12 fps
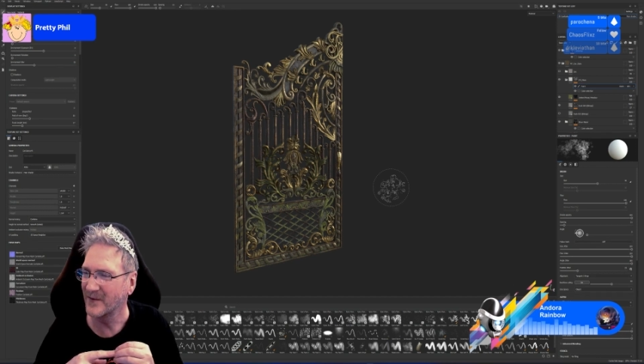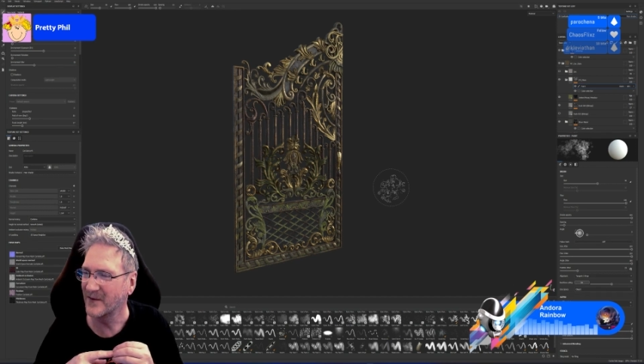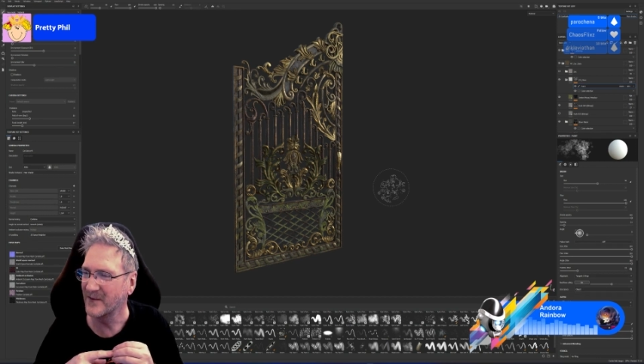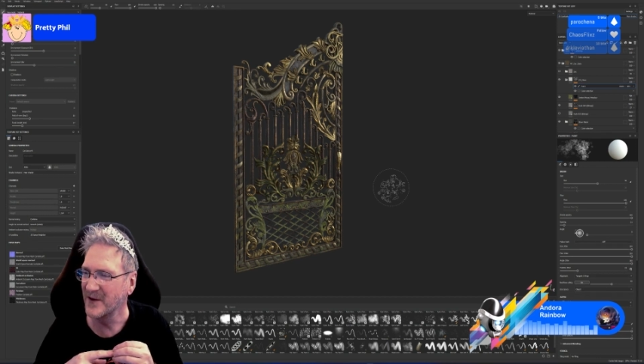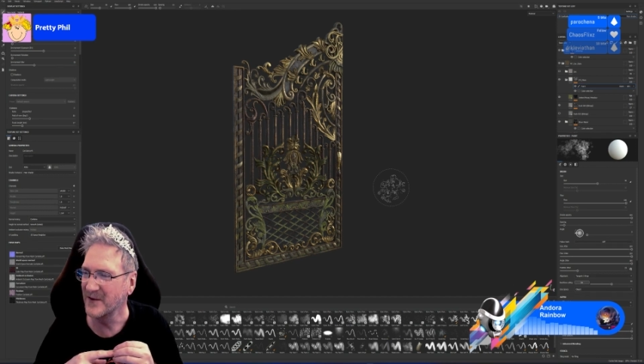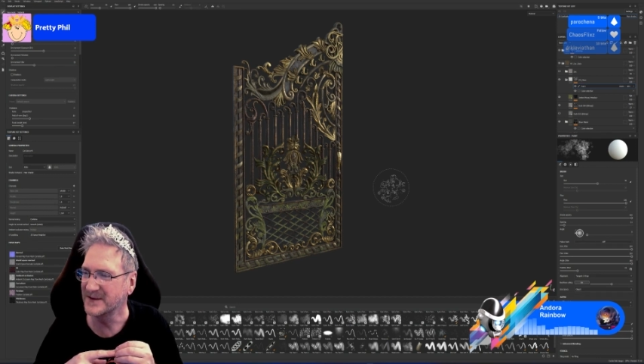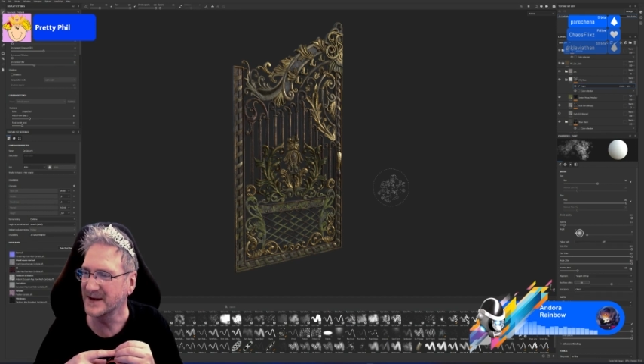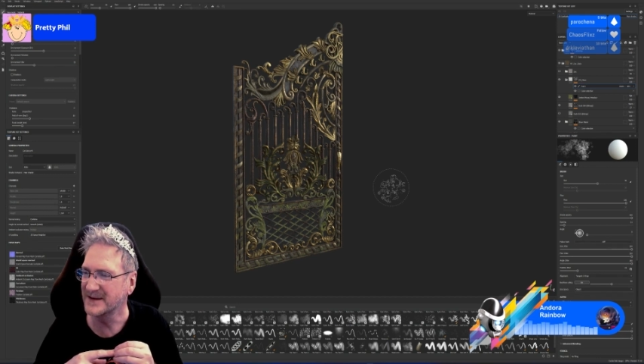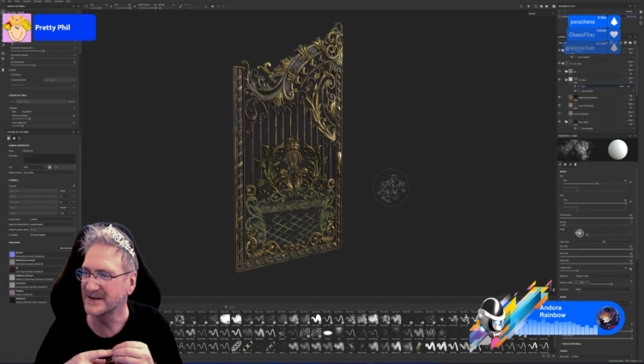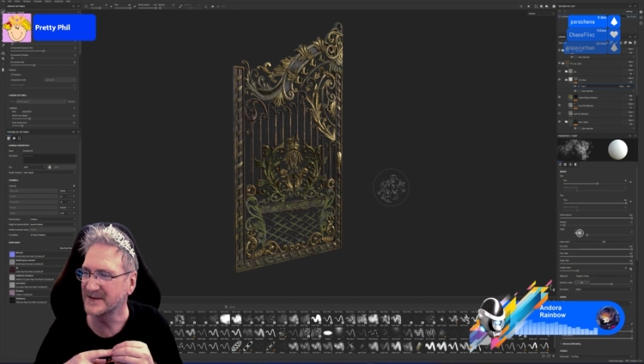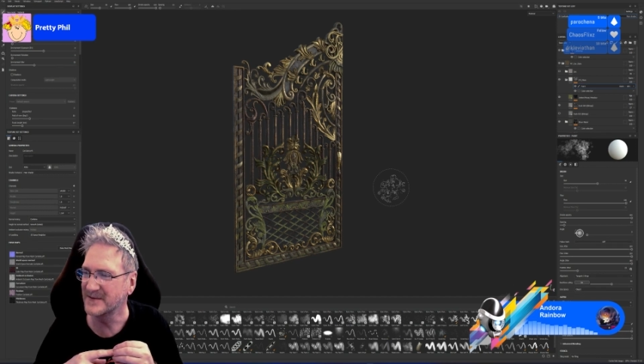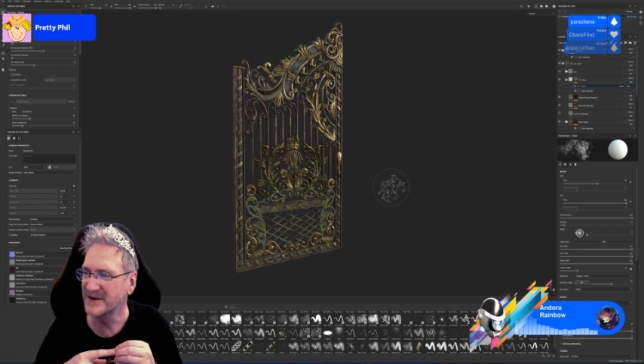Smurf
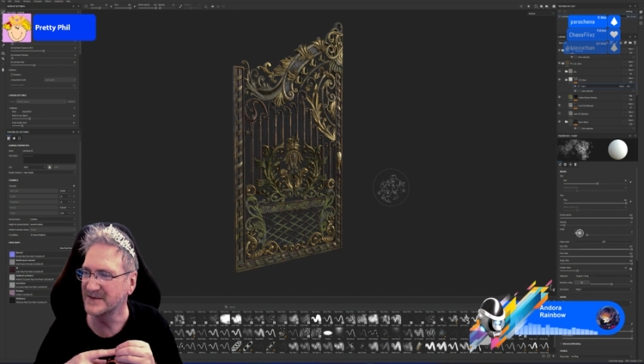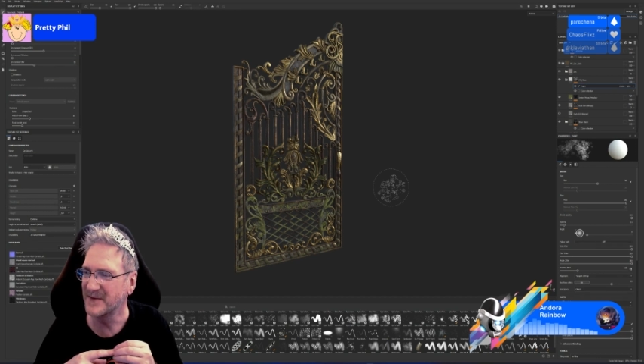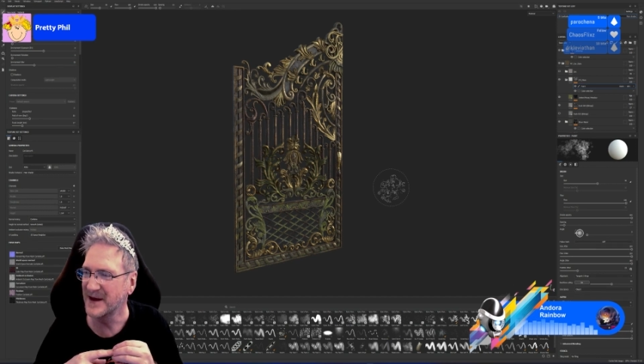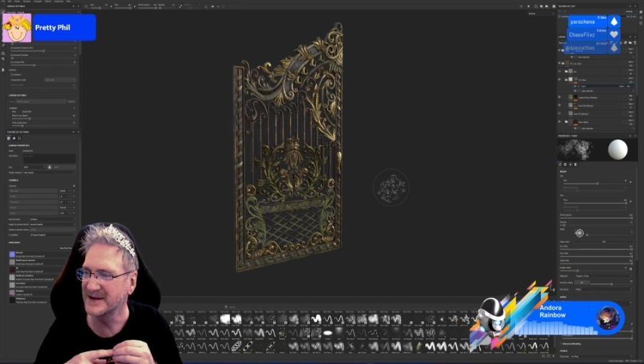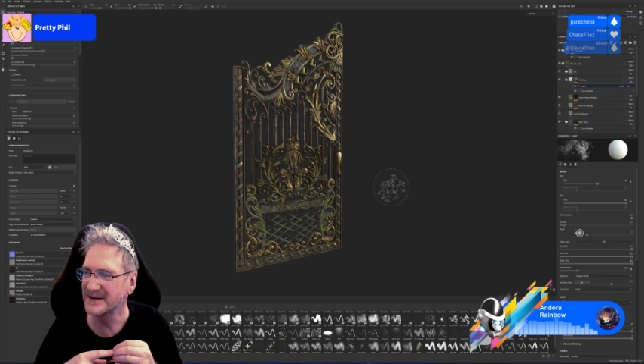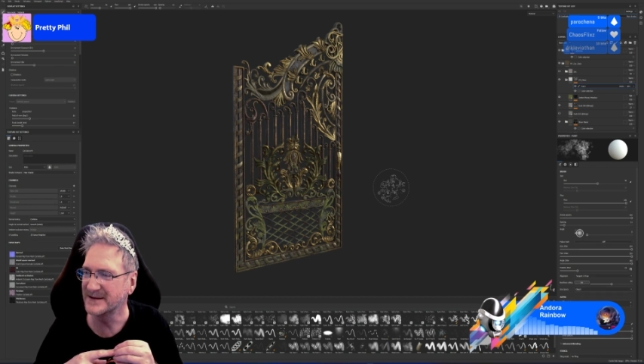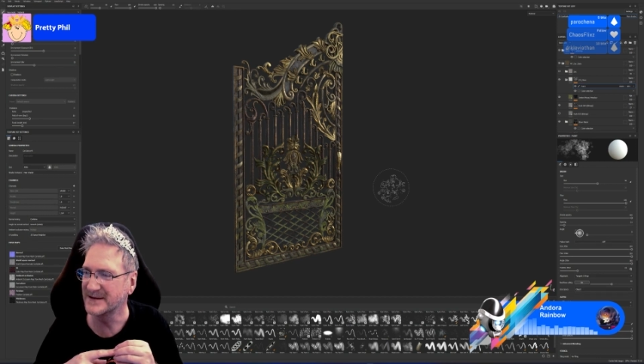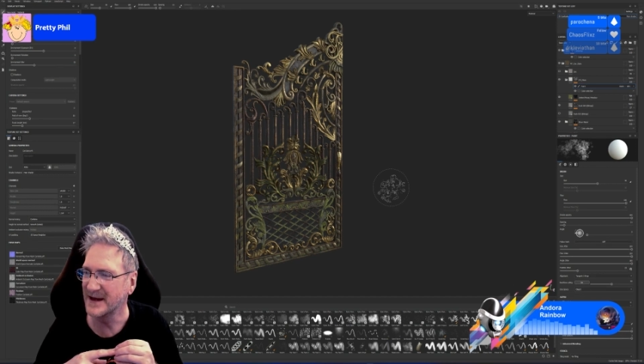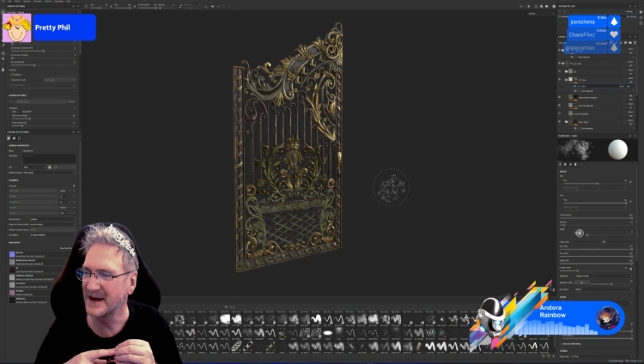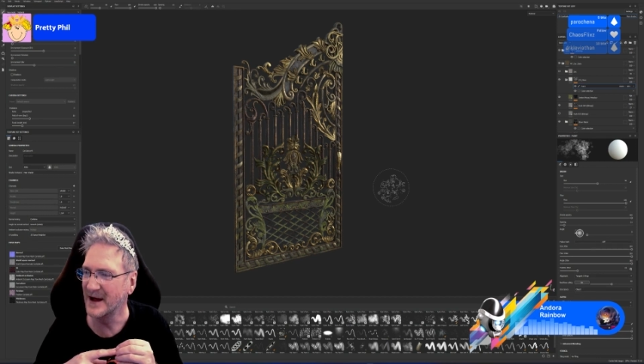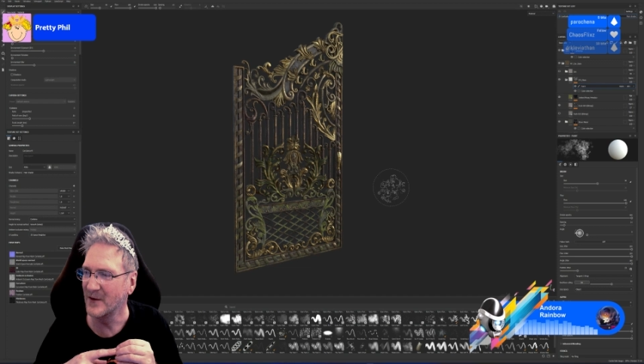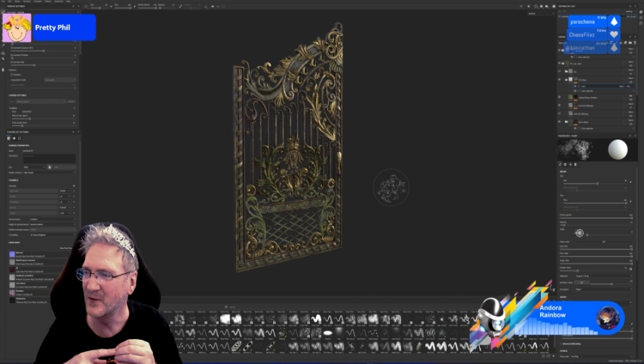says, as most bands
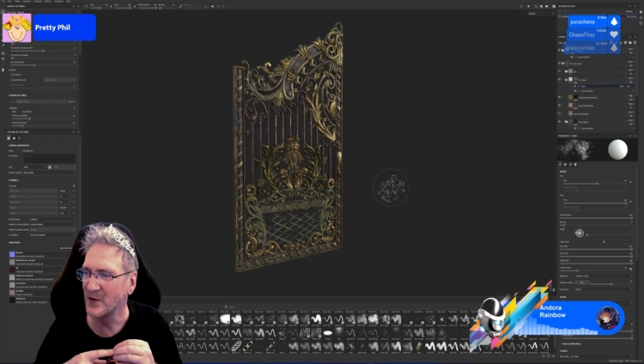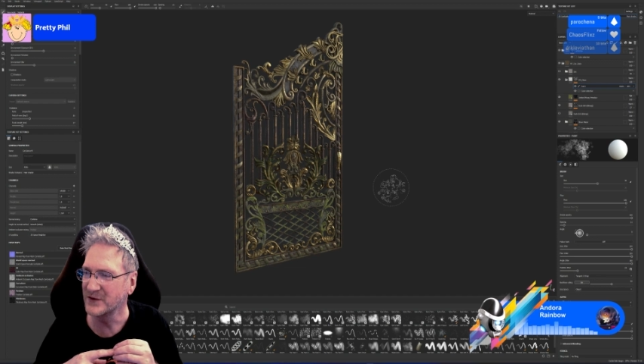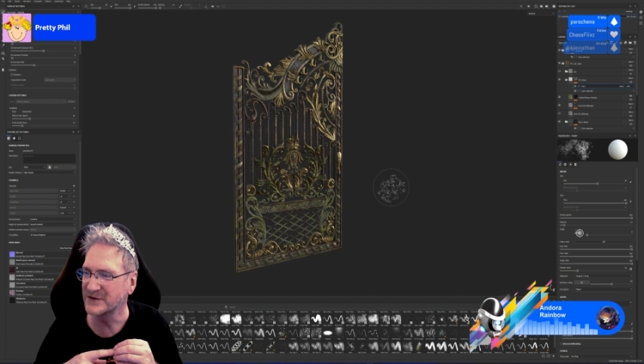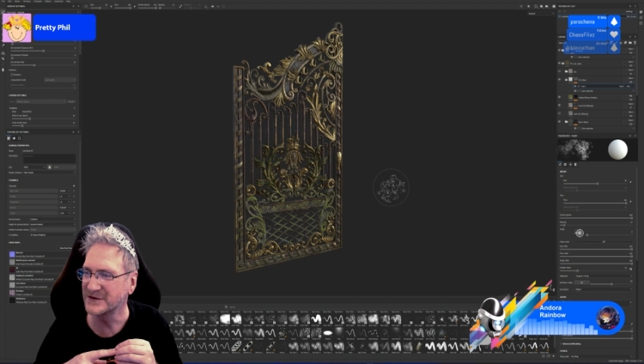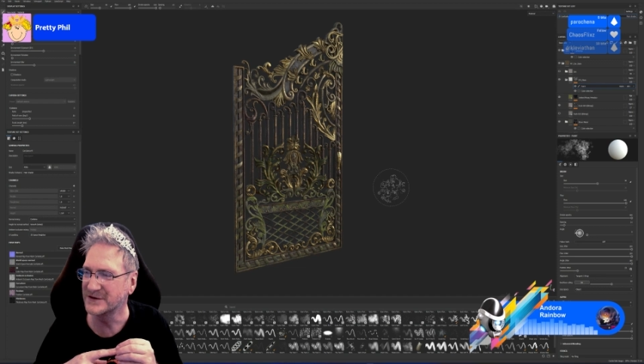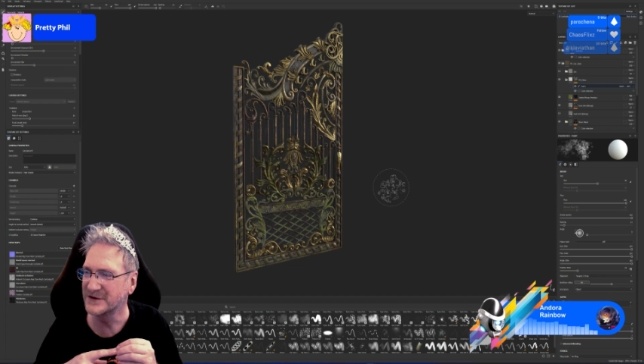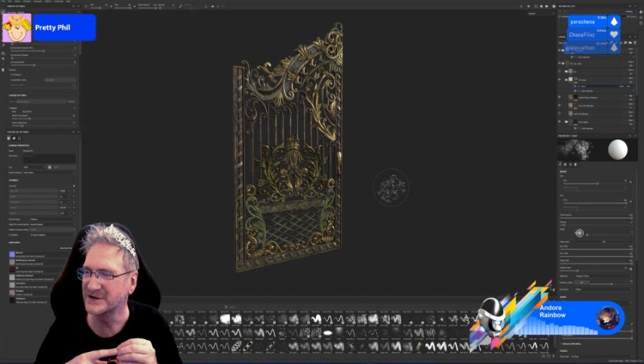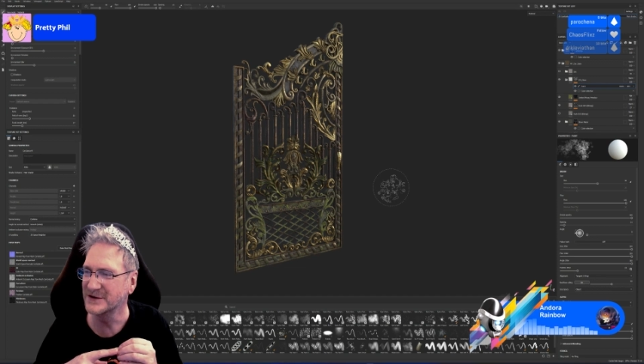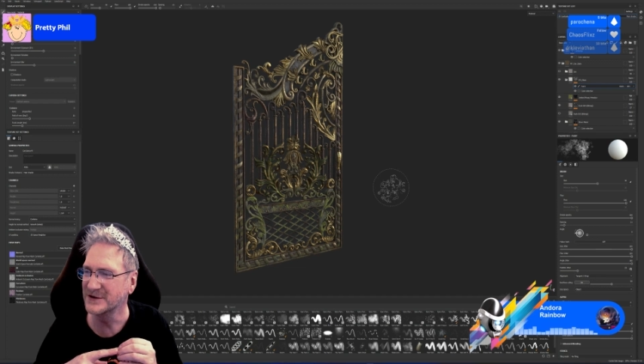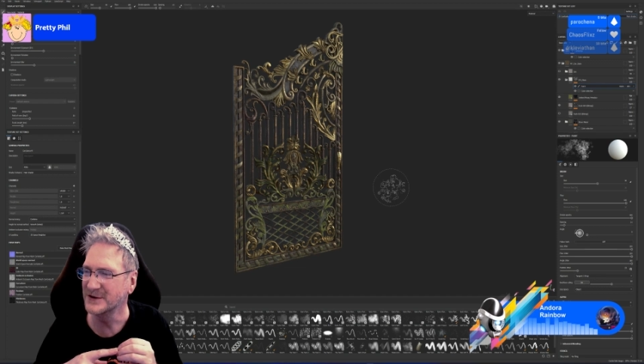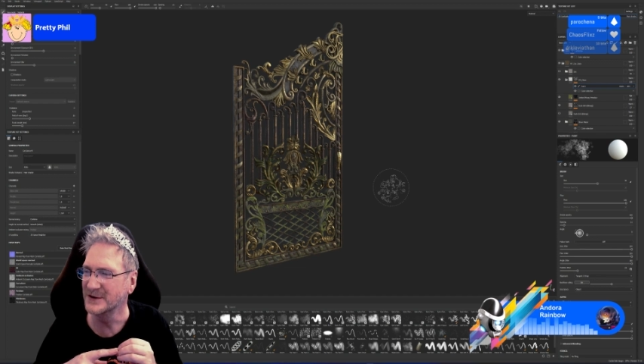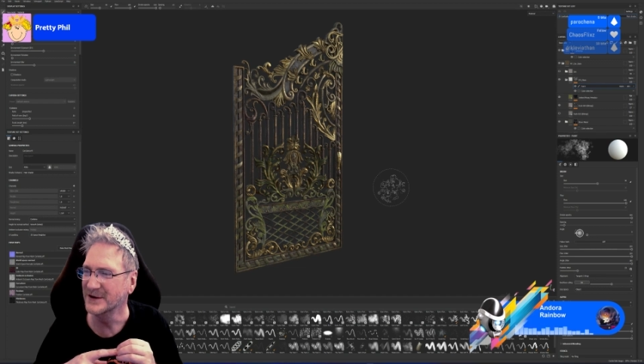want to
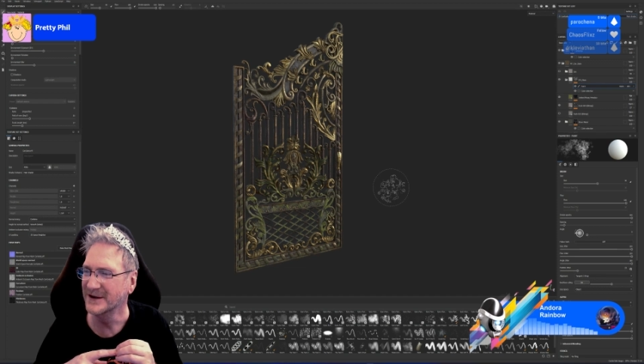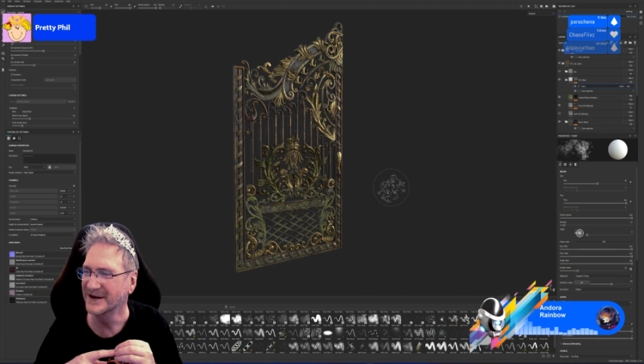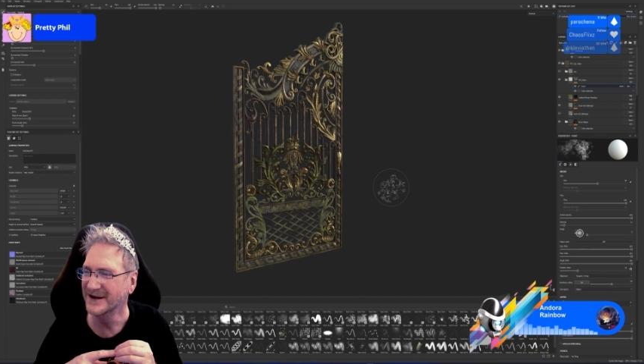do.